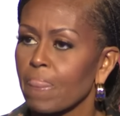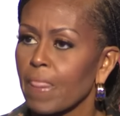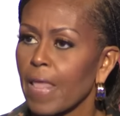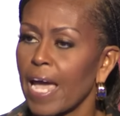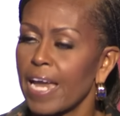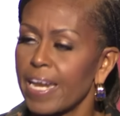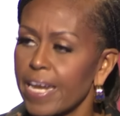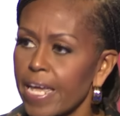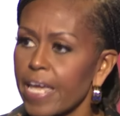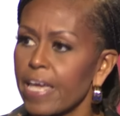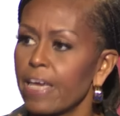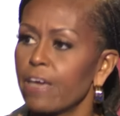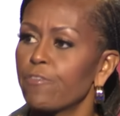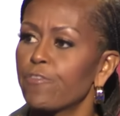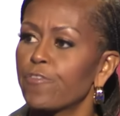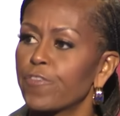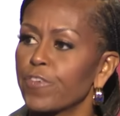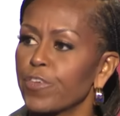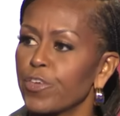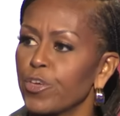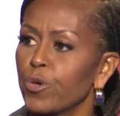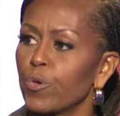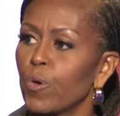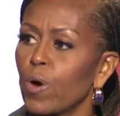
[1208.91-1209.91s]
And if
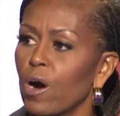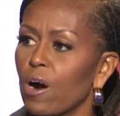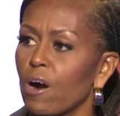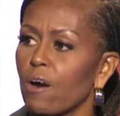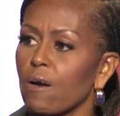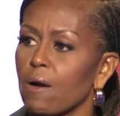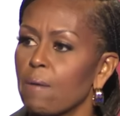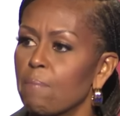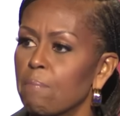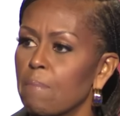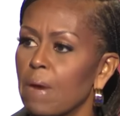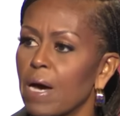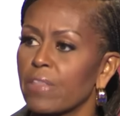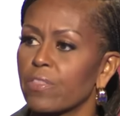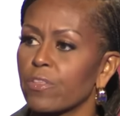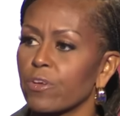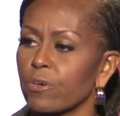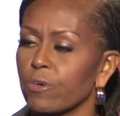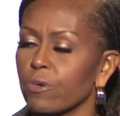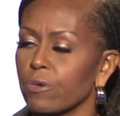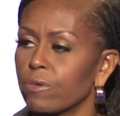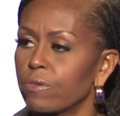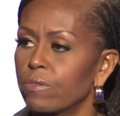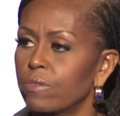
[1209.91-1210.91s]
you are a
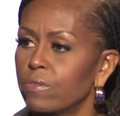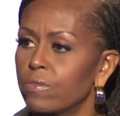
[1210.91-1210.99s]
mother